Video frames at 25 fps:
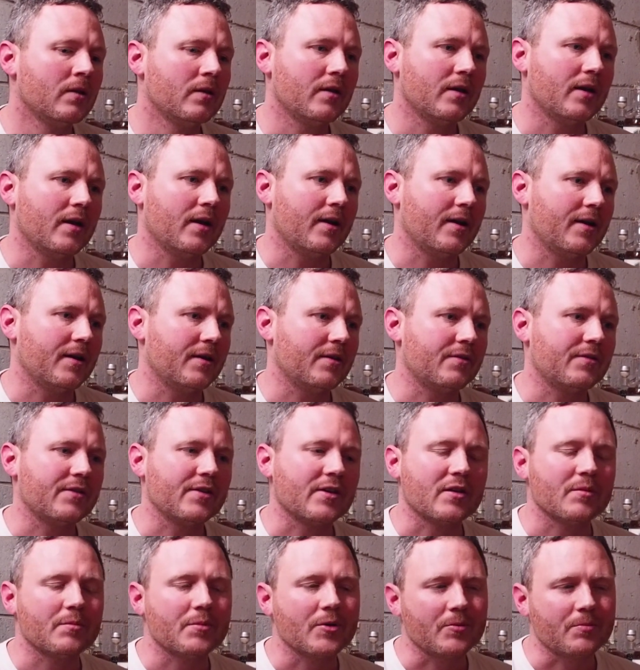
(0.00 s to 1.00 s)

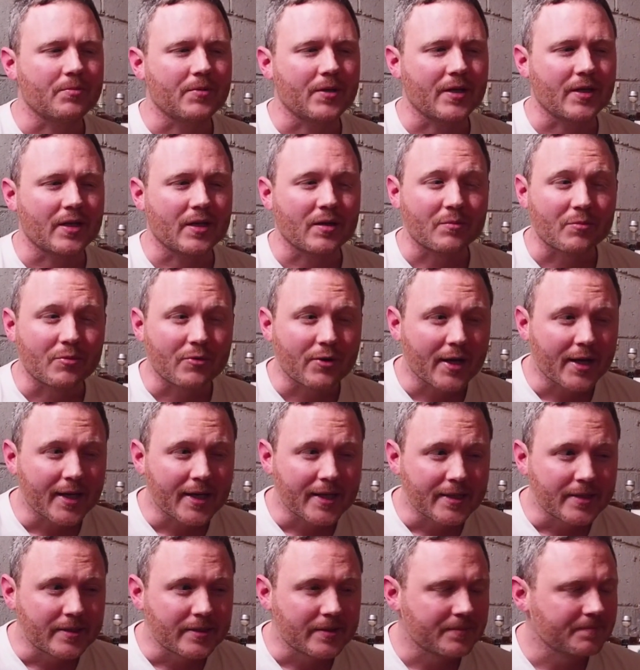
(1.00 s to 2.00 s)
Think about baking
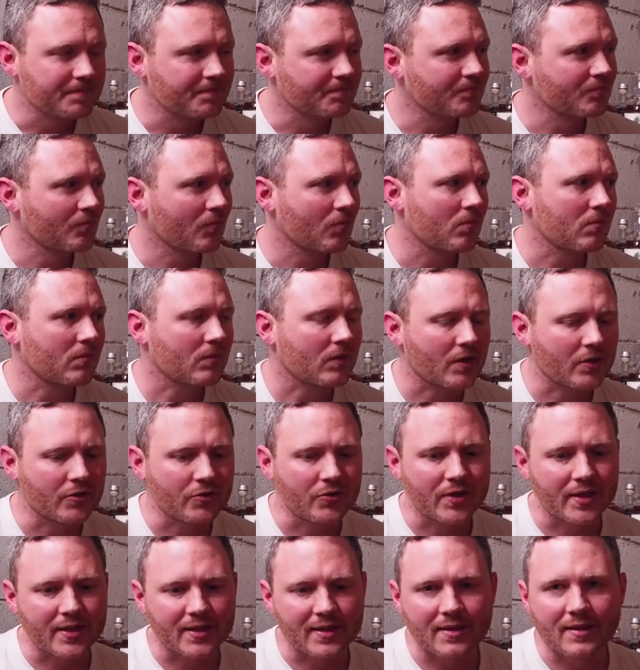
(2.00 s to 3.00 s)
bread. You
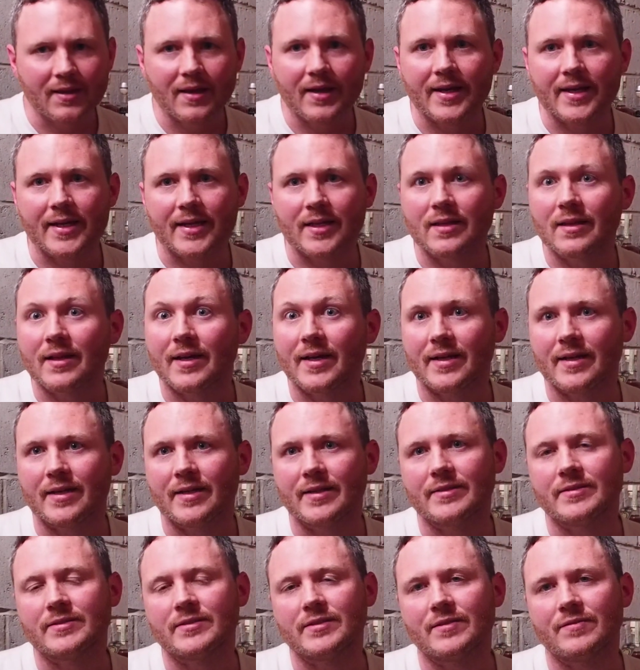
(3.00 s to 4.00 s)
get light
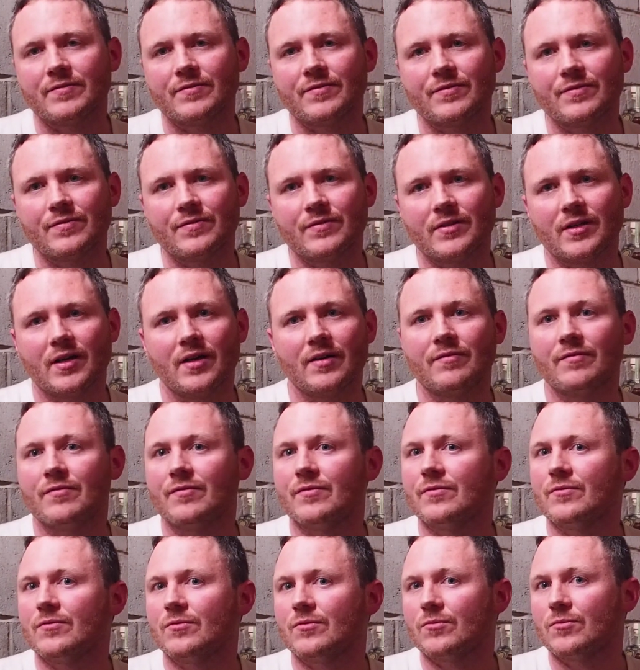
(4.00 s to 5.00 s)
hints of
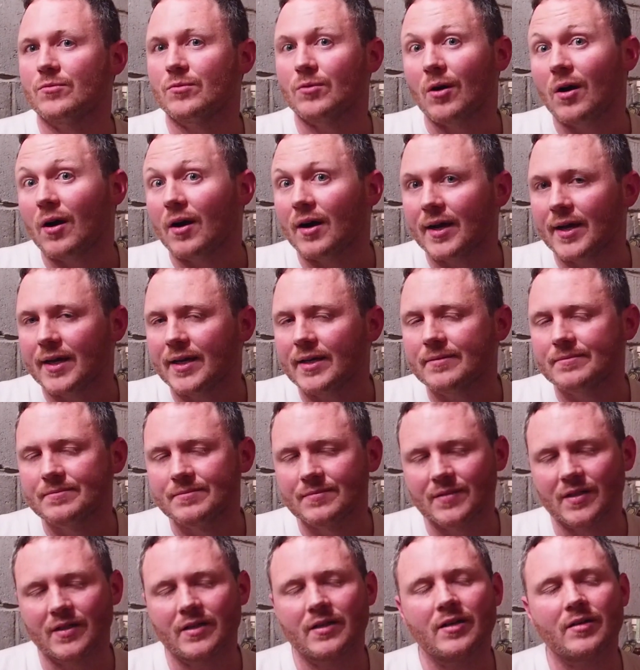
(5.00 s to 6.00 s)
rye
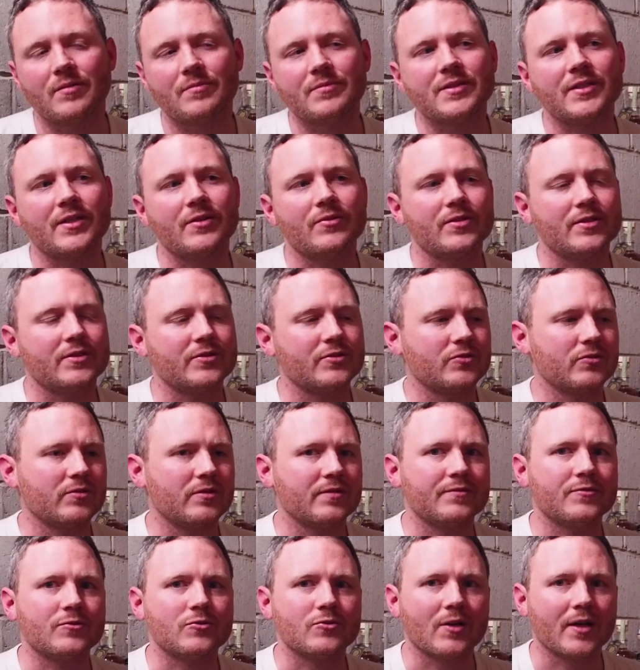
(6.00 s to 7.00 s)
that comes out in sort
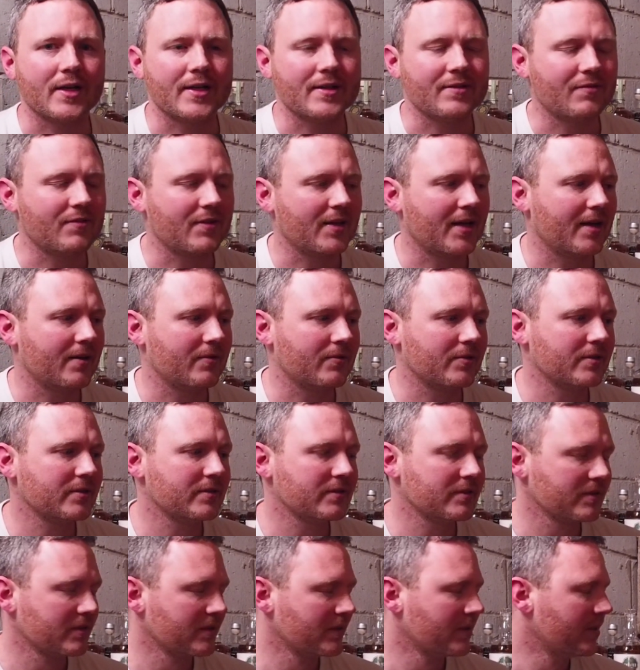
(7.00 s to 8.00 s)
of dried
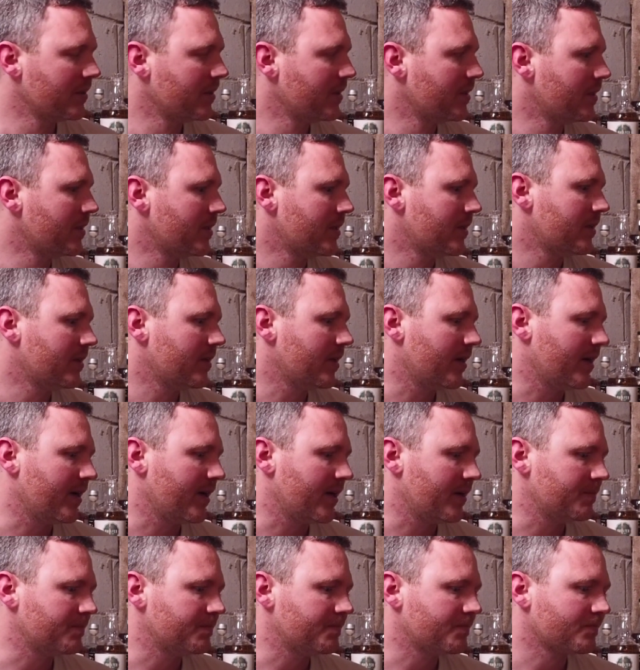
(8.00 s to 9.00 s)
flowers.
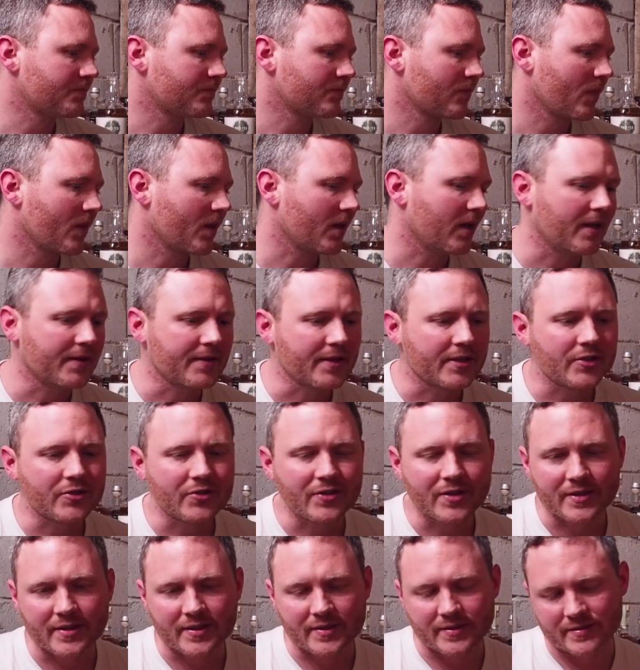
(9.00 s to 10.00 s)
And then you
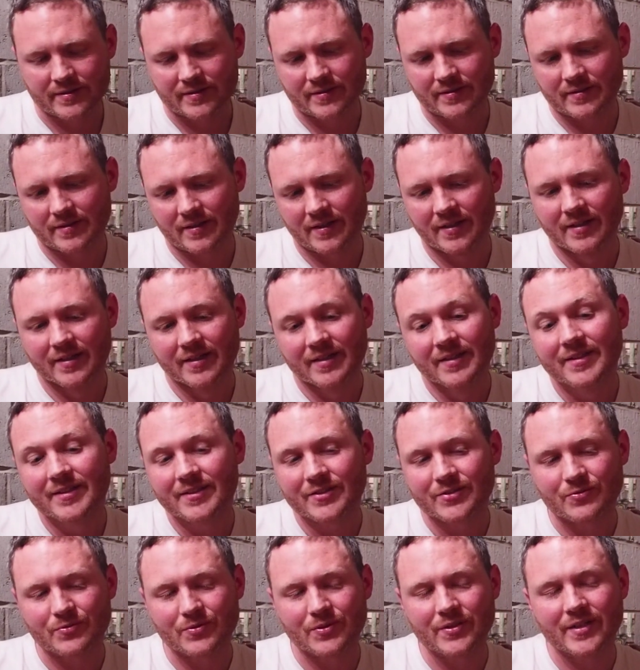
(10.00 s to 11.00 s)
get this
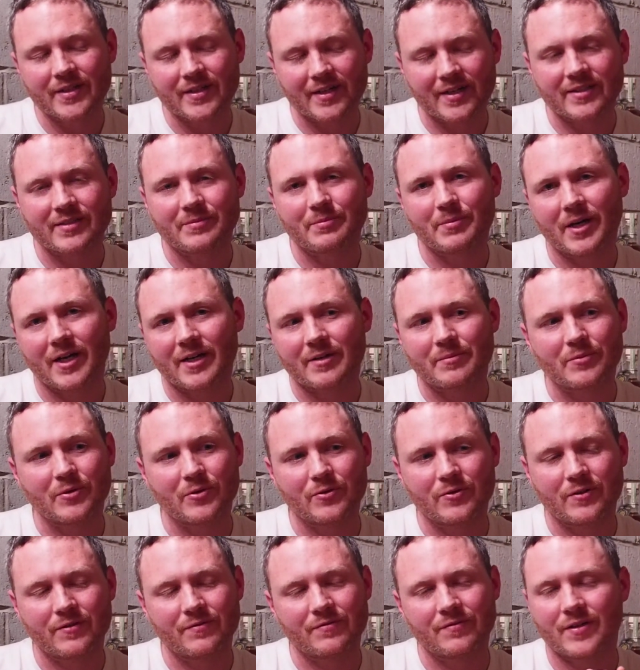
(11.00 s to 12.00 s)
really nice
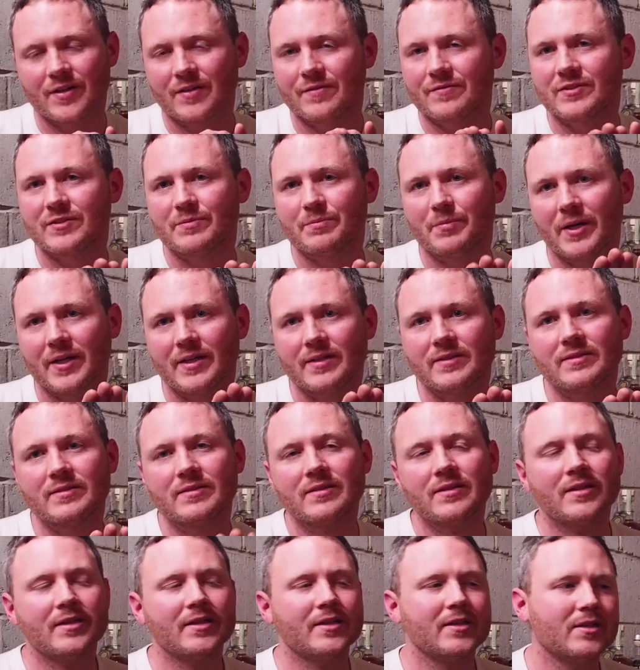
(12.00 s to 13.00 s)
backbone of spice,
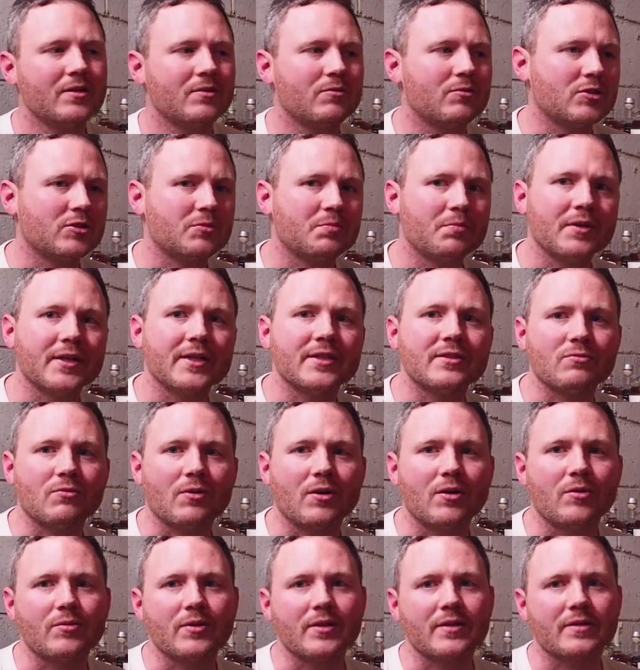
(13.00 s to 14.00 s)
which plays
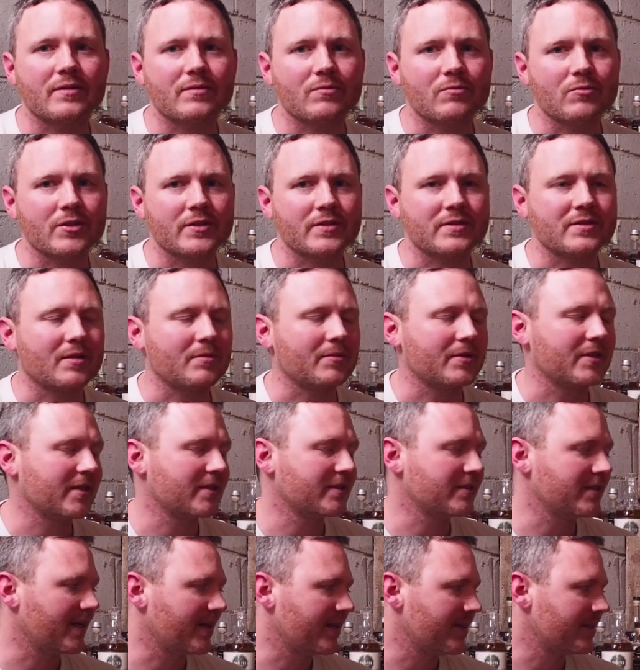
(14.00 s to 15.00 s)
well with some of the
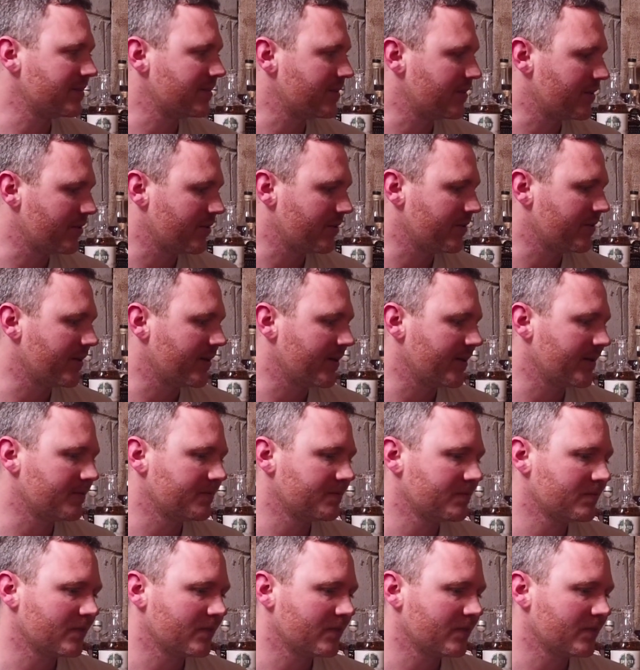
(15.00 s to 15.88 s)
tannins that are in there.